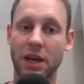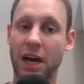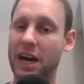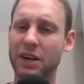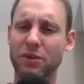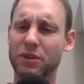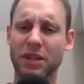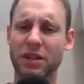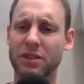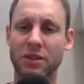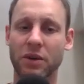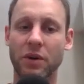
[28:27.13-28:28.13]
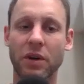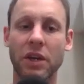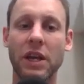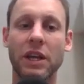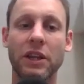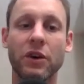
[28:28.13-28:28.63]
I don't think so.
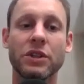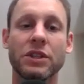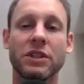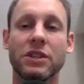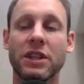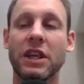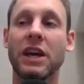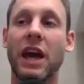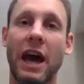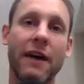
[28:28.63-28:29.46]
There was this thing